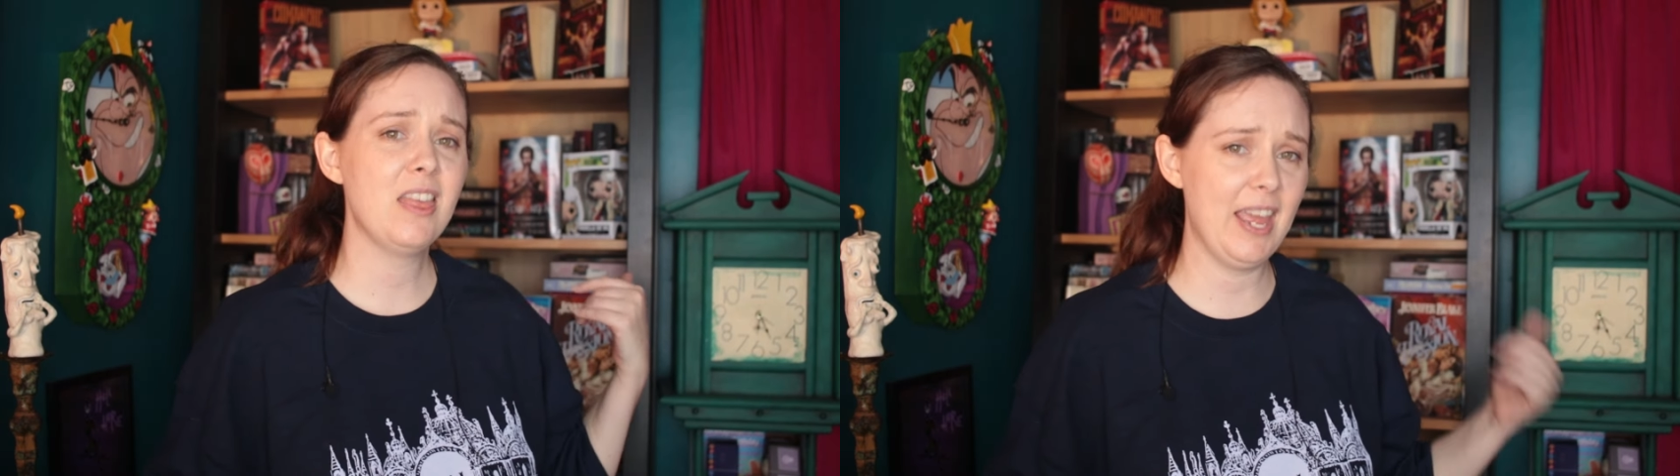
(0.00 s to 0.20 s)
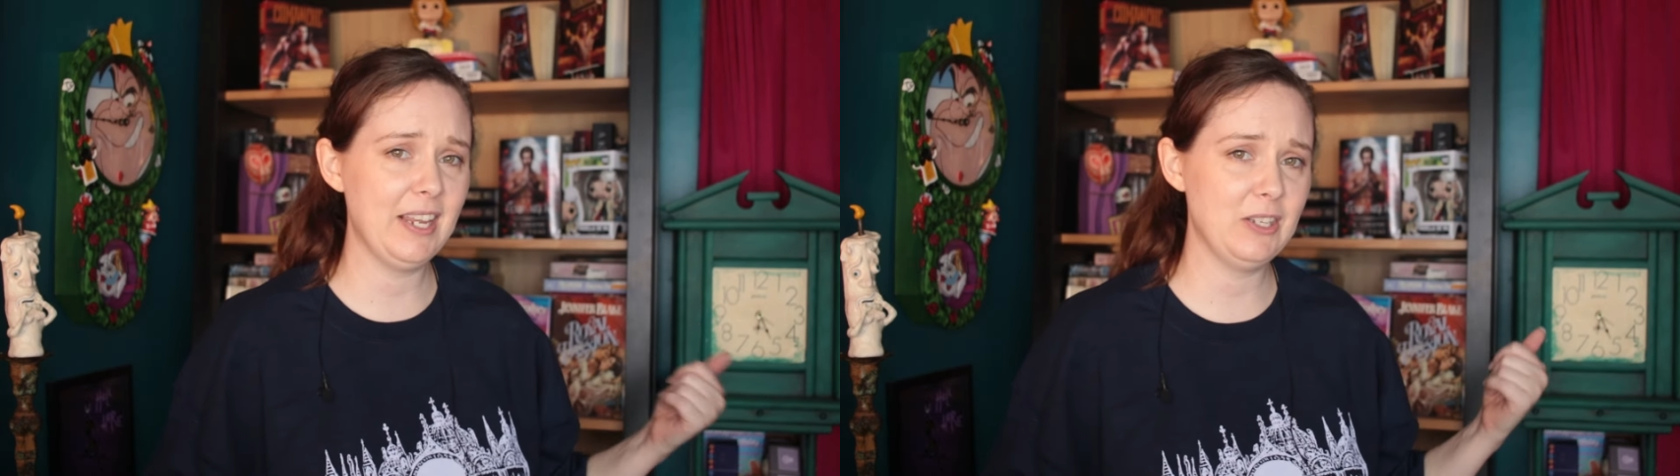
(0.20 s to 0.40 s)

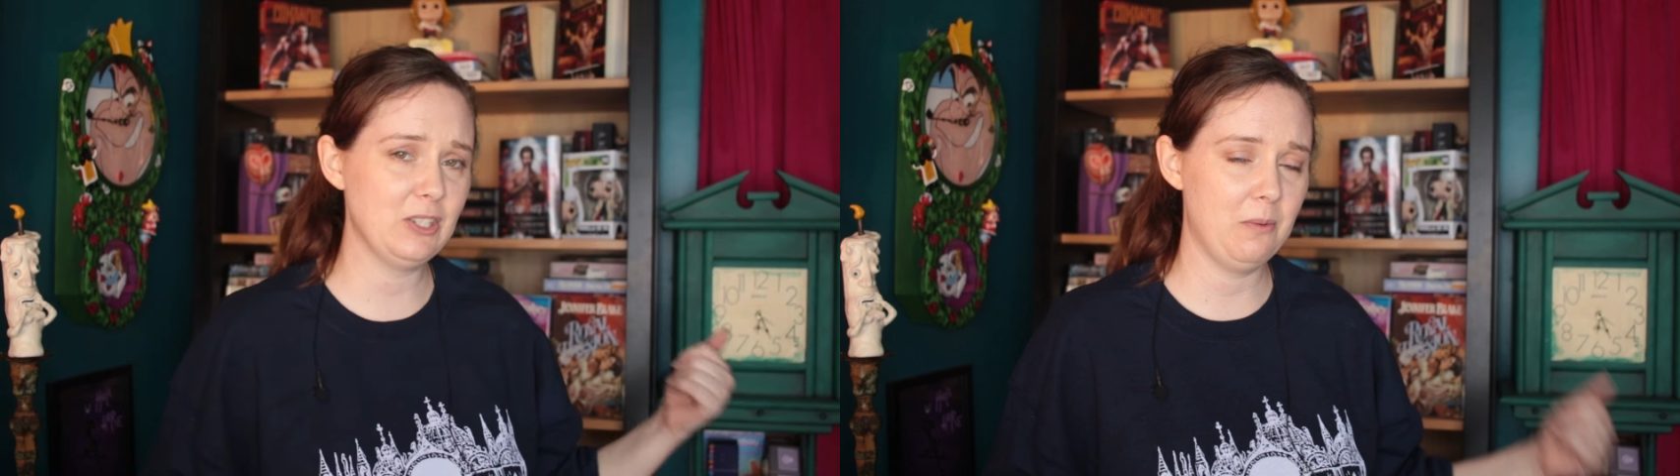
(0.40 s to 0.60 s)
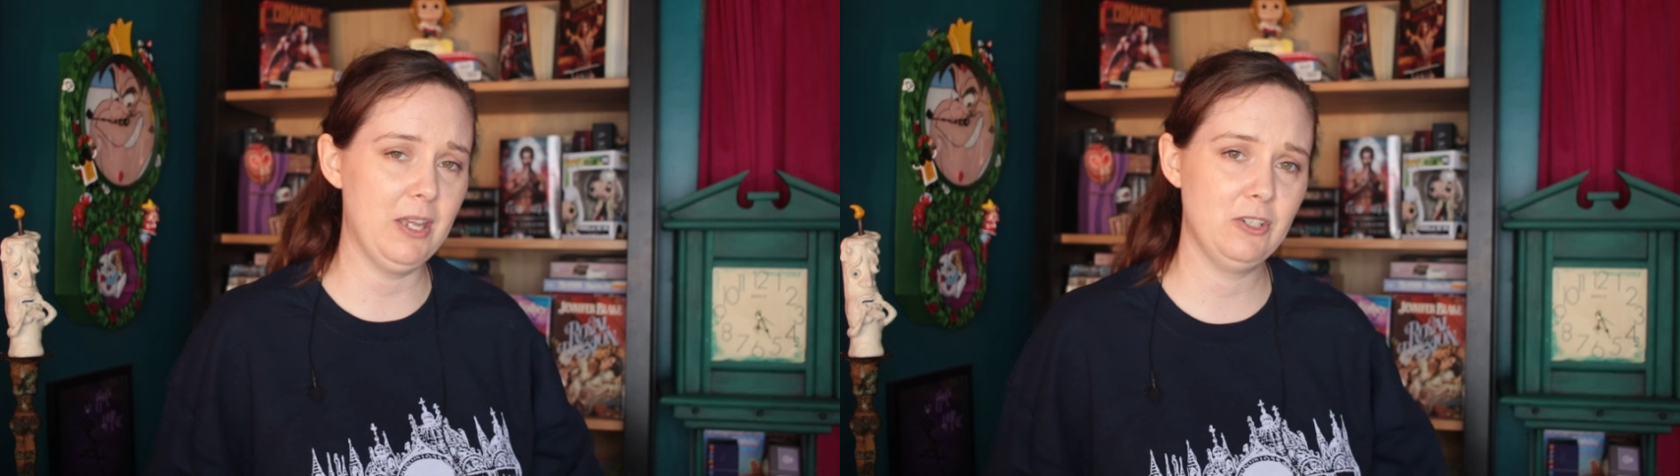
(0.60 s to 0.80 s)
Thank you
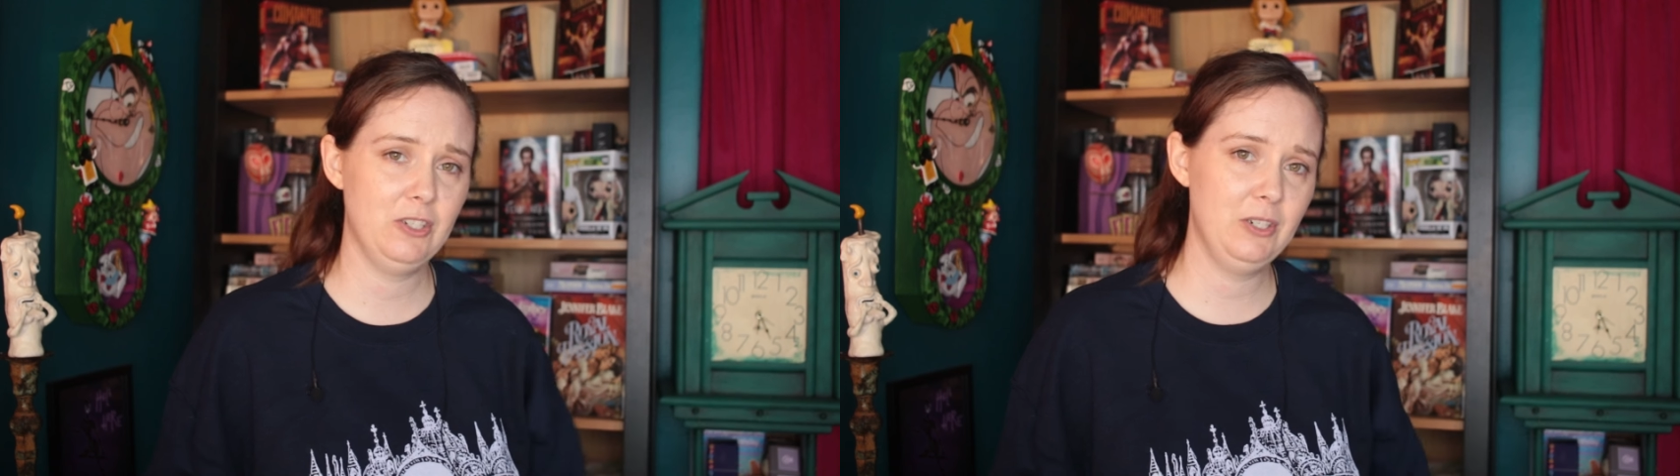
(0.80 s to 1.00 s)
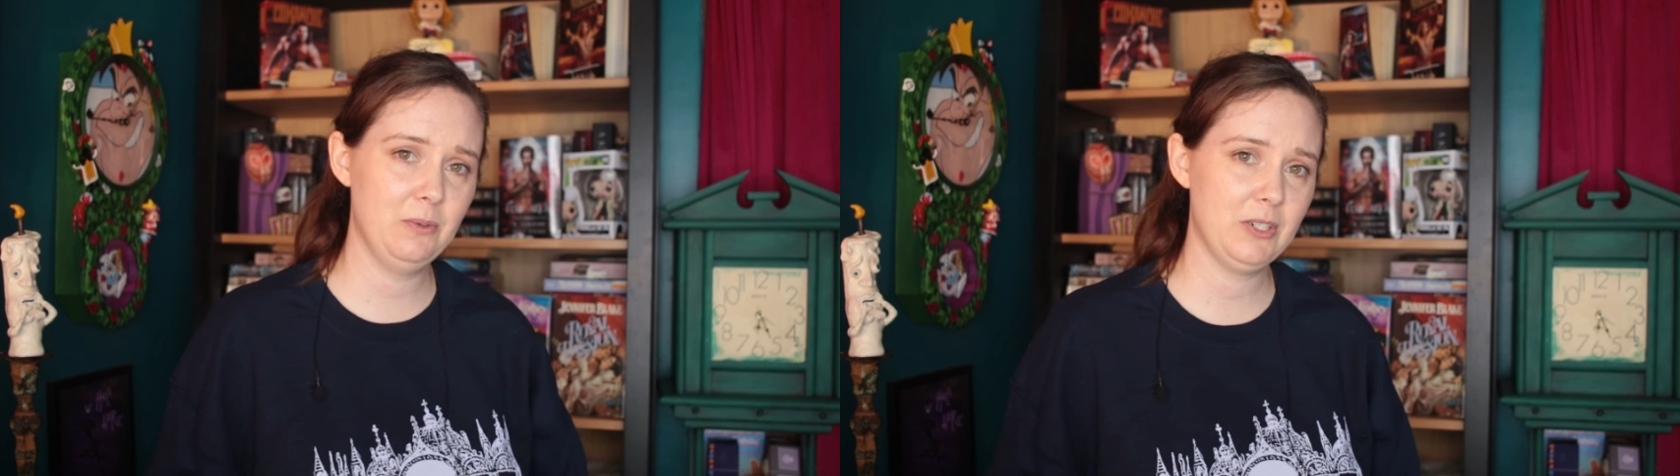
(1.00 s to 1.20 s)
so
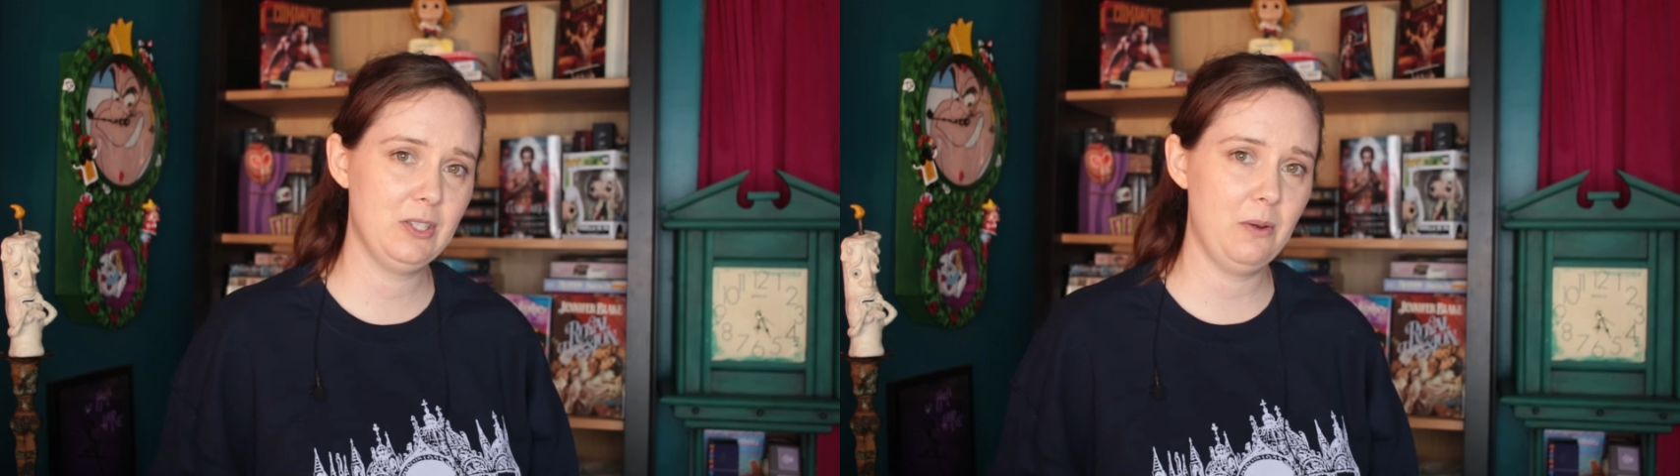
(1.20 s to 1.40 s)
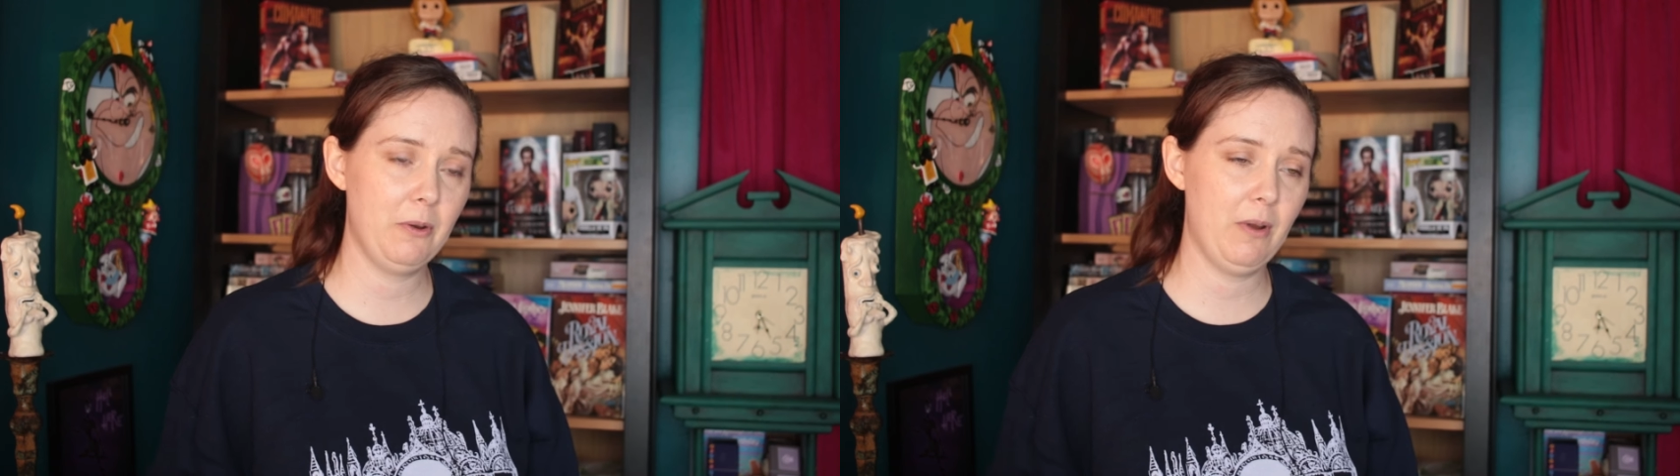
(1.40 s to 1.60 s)
much. You are
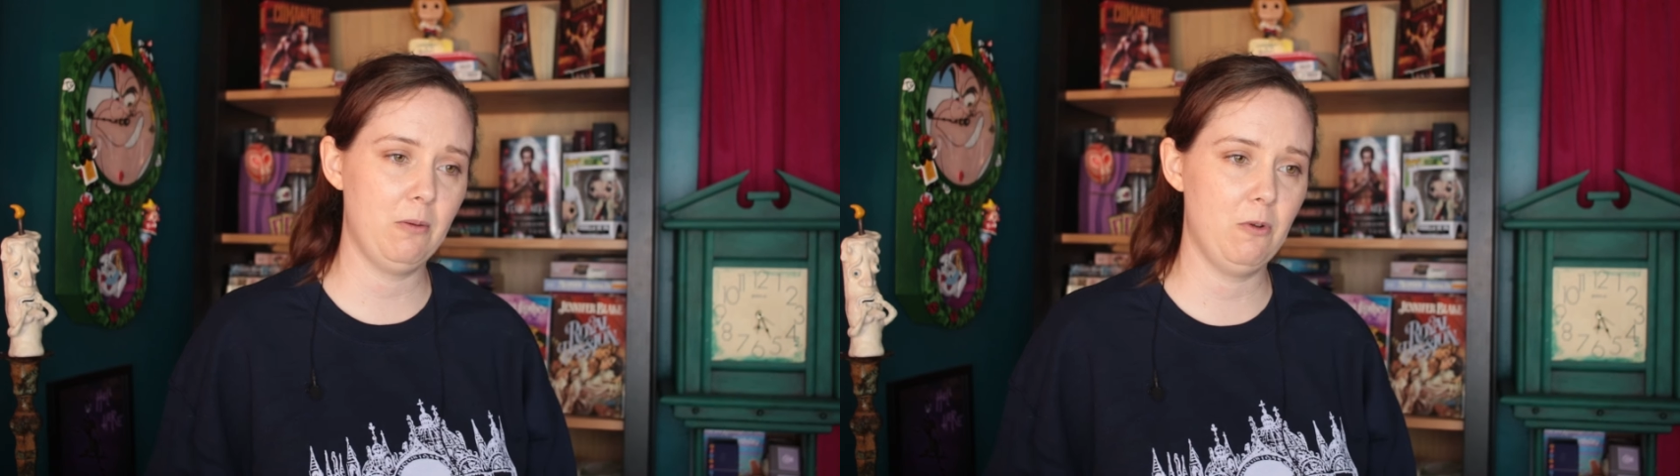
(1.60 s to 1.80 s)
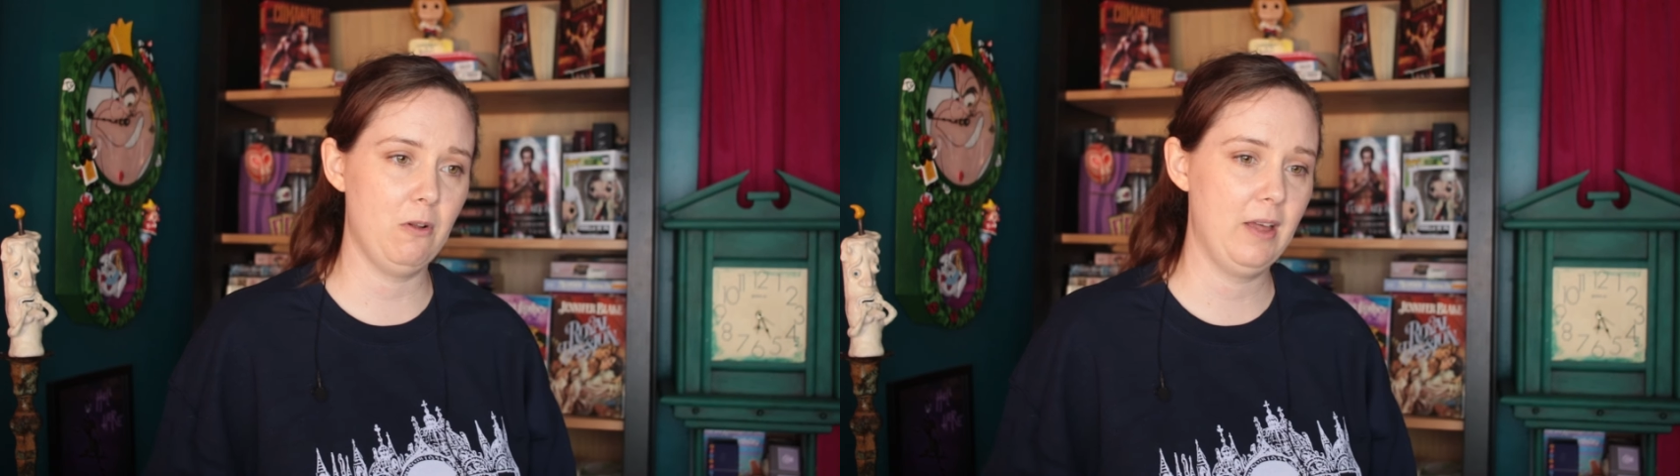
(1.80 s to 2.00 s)
so
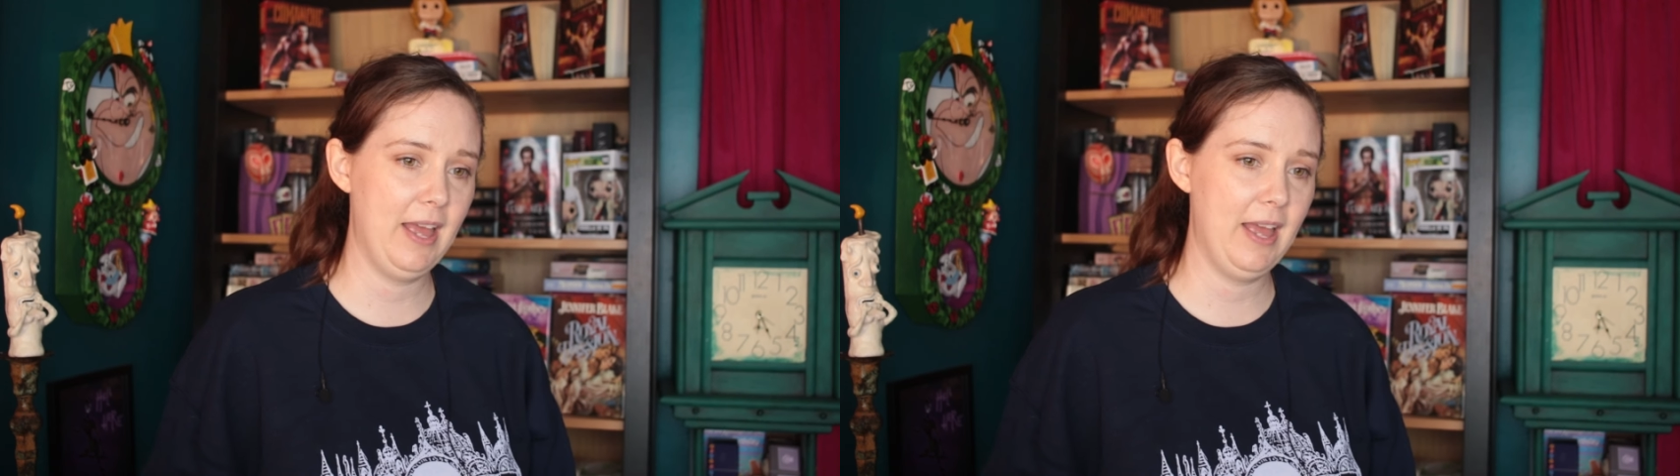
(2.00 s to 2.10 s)
incredible,